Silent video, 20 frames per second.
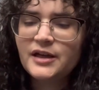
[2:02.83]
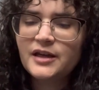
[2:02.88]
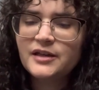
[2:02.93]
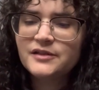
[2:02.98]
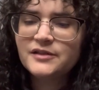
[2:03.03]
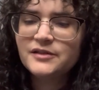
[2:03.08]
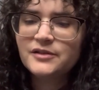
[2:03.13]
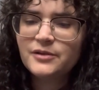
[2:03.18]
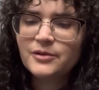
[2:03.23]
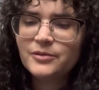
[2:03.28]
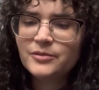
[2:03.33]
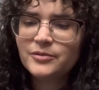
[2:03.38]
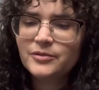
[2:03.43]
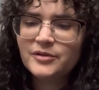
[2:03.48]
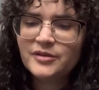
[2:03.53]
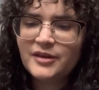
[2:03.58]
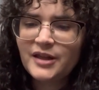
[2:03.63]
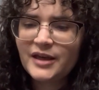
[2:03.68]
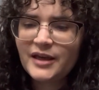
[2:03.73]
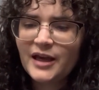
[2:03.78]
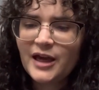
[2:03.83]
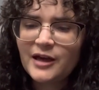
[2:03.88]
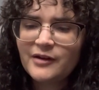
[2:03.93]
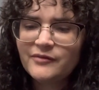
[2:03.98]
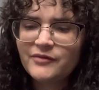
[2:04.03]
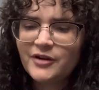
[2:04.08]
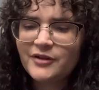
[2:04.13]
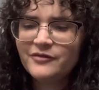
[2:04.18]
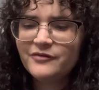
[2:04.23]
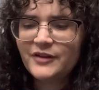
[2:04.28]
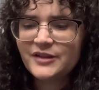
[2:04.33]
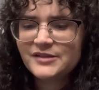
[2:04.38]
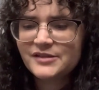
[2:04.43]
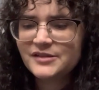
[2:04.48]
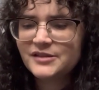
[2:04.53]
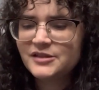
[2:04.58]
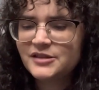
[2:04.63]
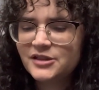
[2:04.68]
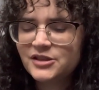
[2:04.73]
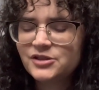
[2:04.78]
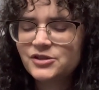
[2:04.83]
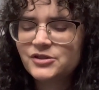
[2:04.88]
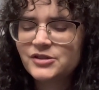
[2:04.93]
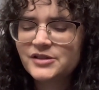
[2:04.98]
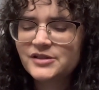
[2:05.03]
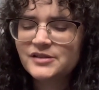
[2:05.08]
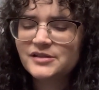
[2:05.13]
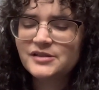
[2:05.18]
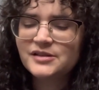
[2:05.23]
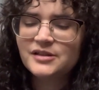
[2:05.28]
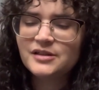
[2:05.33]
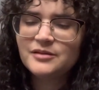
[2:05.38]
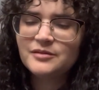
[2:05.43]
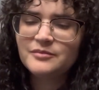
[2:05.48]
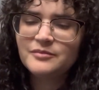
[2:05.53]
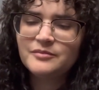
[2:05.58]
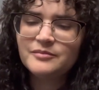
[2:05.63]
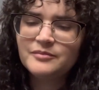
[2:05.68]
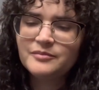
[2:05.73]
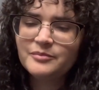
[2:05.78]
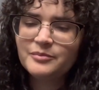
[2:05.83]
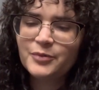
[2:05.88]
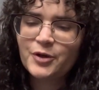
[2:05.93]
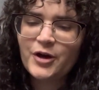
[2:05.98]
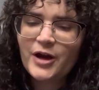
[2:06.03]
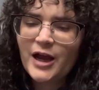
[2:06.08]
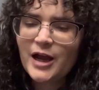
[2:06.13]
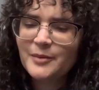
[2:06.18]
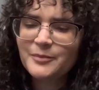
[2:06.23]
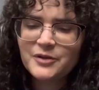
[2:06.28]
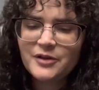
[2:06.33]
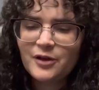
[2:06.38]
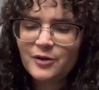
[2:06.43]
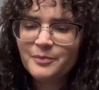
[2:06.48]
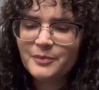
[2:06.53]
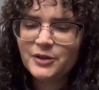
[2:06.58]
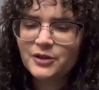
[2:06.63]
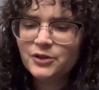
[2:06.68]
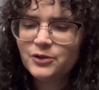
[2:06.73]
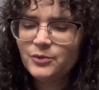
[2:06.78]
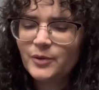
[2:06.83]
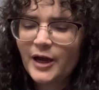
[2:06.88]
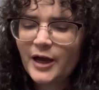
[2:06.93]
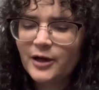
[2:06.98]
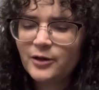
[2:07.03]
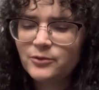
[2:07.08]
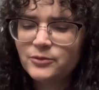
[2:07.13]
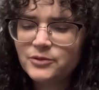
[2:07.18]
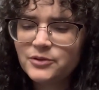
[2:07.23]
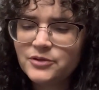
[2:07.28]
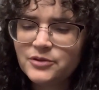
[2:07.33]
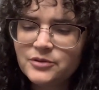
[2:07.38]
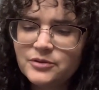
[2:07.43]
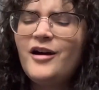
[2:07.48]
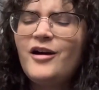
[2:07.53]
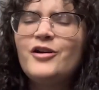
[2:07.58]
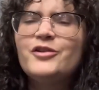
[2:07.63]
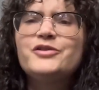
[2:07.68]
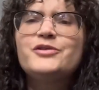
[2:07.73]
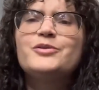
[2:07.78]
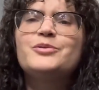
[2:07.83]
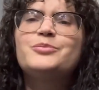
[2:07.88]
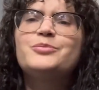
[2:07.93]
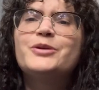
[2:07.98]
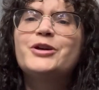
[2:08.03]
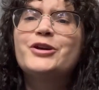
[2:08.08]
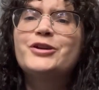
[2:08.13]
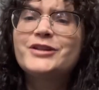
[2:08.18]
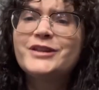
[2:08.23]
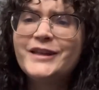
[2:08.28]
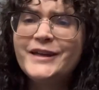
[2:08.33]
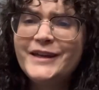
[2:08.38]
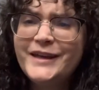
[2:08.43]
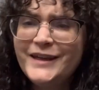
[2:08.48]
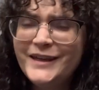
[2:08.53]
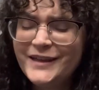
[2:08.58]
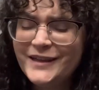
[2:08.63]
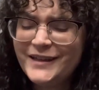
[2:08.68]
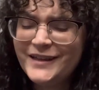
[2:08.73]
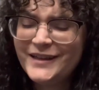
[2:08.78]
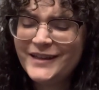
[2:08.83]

and so they have a vested interest in perhaps helping you out. Also, weirdly,